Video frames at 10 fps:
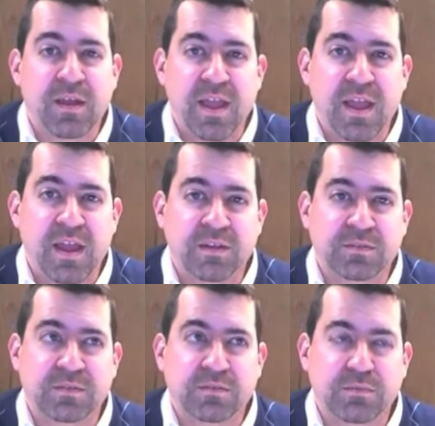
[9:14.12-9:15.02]
And
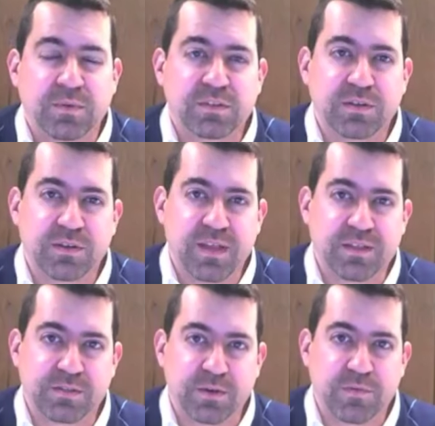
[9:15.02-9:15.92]
we took
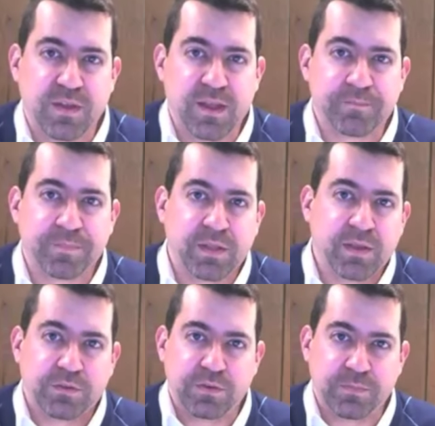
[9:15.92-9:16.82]
that survey,
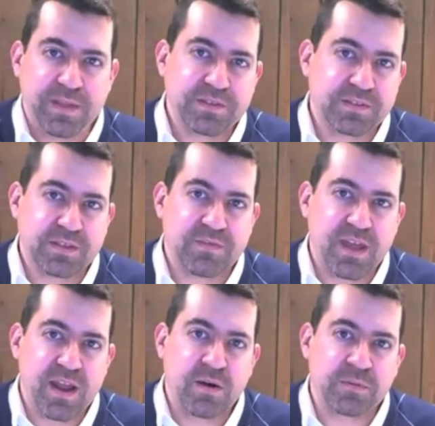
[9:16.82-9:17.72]
took pieces of
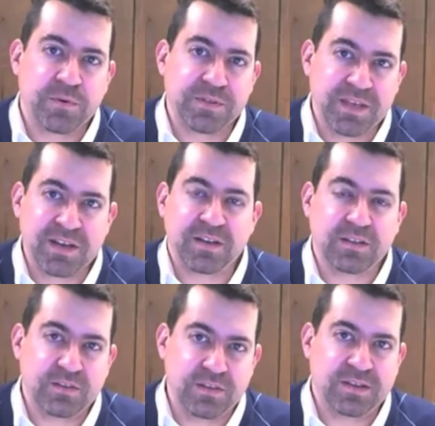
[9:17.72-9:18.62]
that out, and presented
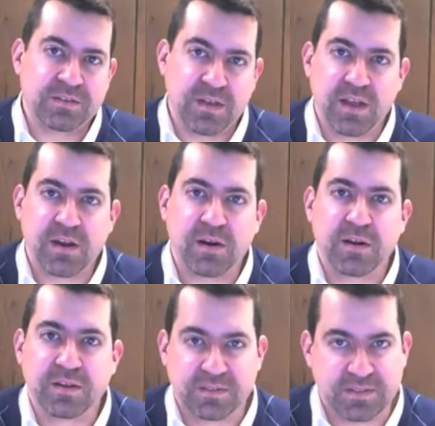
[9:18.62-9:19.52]
it to the
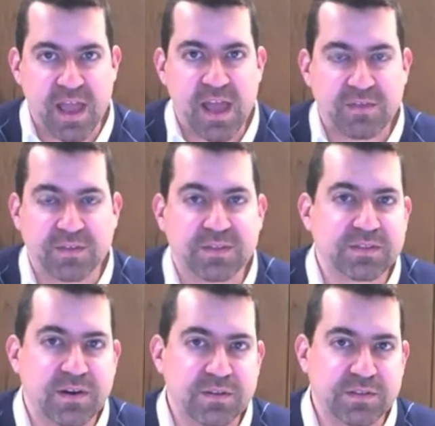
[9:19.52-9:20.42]
entire staff at the
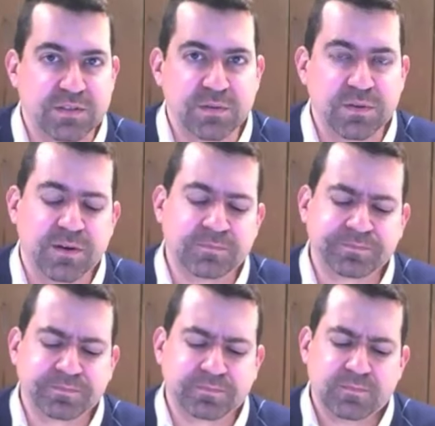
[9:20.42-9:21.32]
start of the school year.
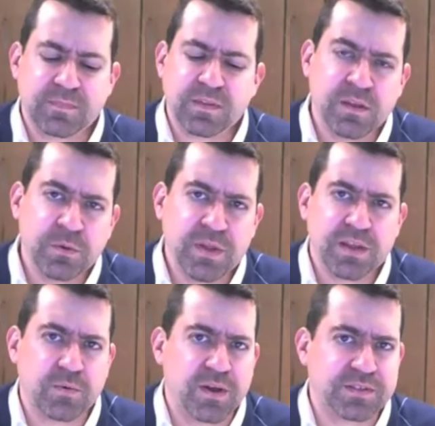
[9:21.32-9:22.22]
And we
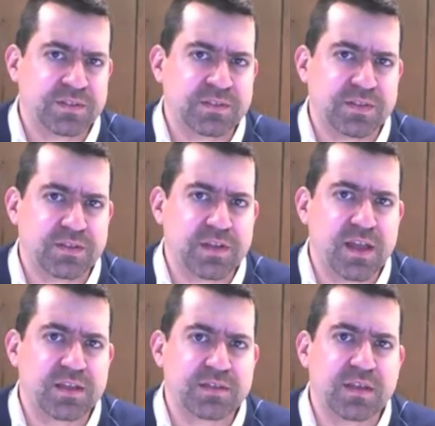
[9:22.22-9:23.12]
had questions such
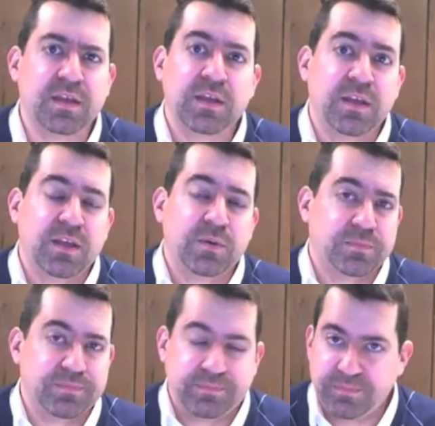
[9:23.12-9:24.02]
as,
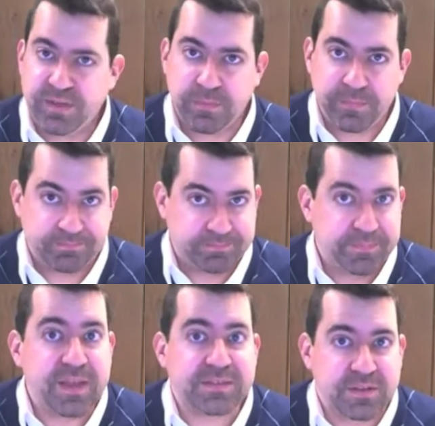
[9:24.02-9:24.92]
you know,
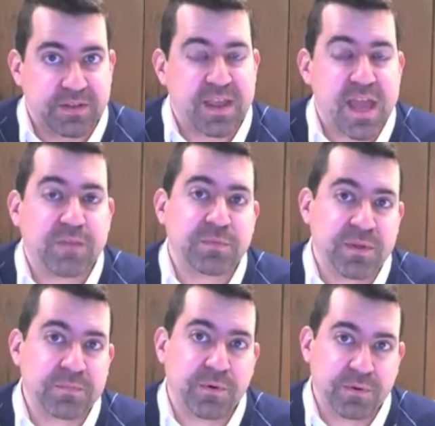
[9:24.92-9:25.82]
basic, like, have you
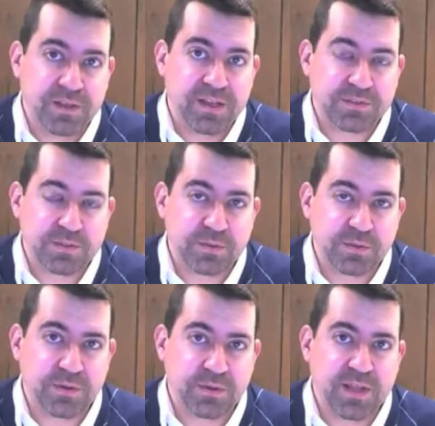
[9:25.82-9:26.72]
been bullied at
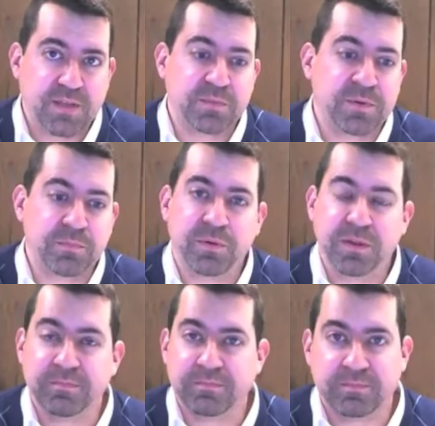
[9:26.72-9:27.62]
school? Have you been
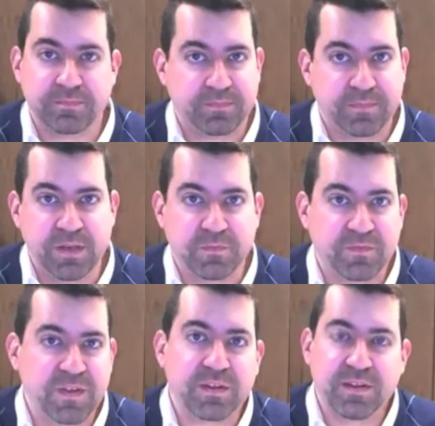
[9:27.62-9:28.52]
bullied, you know,
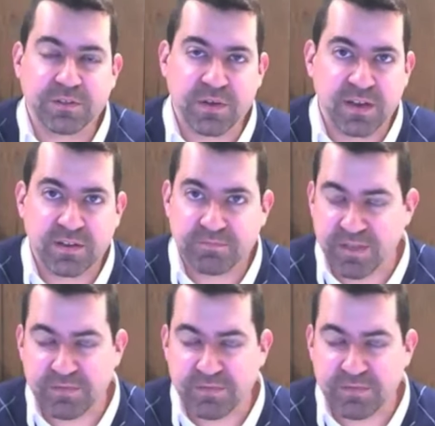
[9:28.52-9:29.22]
via electronic